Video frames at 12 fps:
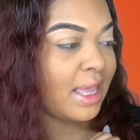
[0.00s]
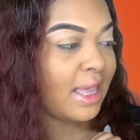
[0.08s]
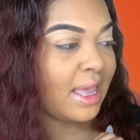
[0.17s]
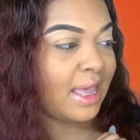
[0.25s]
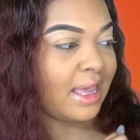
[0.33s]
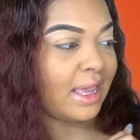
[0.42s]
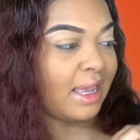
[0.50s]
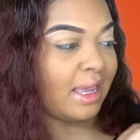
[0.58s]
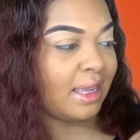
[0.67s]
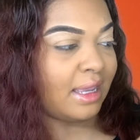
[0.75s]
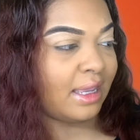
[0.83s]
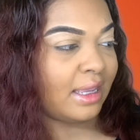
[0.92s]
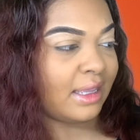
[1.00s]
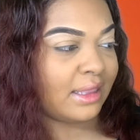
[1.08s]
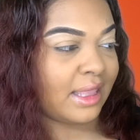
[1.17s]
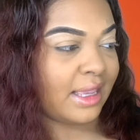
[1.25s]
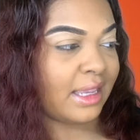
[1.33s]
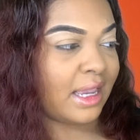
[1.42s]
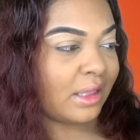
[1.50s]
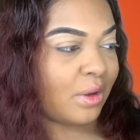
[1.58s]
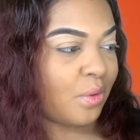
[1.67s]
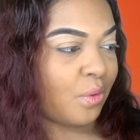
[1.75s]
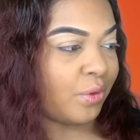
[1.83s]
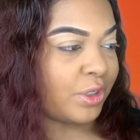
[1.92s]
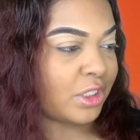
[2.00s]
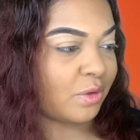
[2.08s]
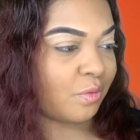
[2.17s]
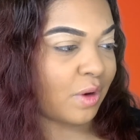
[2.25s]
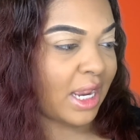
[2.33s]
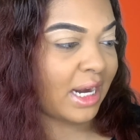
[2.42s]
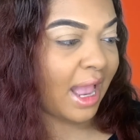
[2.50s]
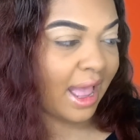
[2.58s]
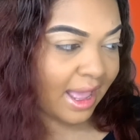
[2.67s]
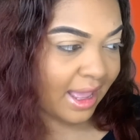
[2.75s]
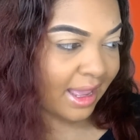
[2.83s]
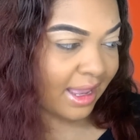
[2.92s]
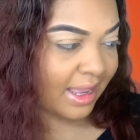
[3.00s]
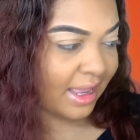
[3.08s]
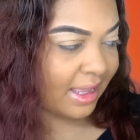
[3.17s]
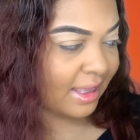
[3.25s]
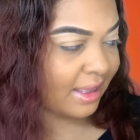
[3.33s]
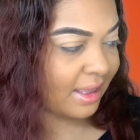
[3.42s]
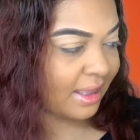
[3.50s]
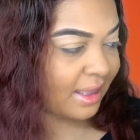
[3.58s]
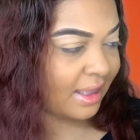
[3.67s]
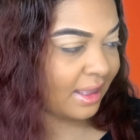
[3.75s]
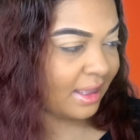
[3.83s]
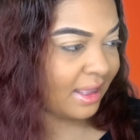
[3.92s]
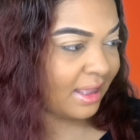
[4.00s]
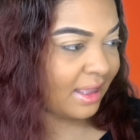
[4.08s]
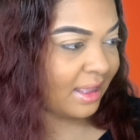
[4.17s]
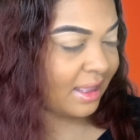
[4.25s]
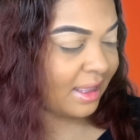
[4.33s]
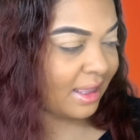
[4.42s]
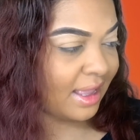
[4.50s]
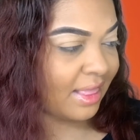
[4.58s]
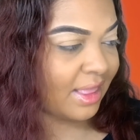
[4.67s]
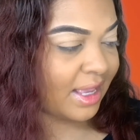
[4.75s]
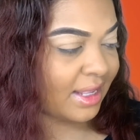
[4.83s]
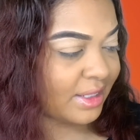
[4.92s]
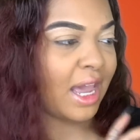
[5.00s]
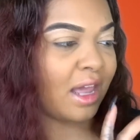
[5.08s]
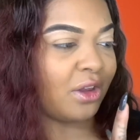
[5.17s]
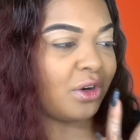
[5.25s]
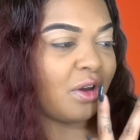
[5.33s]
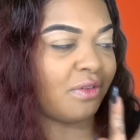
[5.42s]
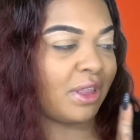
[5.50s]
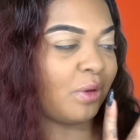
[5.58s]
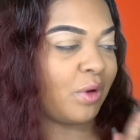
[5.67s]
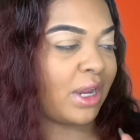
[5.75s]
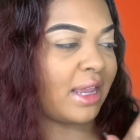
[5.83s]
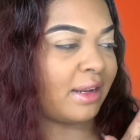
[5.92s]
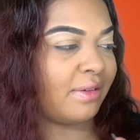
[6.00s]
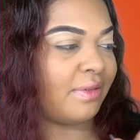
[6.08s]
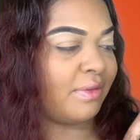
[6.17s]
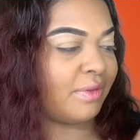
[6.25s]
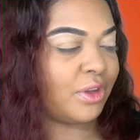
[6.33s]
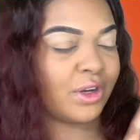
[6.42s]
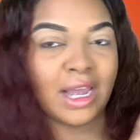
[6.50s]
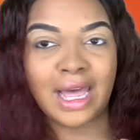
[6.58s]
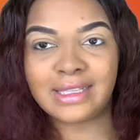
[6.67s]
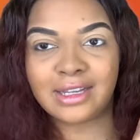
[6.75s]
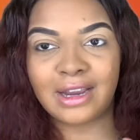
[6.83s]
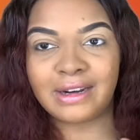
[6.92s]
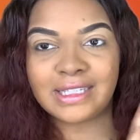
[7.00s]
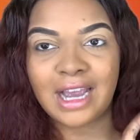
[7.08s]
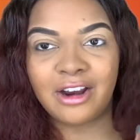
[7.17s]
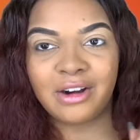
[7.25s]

a like yellow, orange, and red eye. And then, I don't know, I feel like your guys are kind of tired of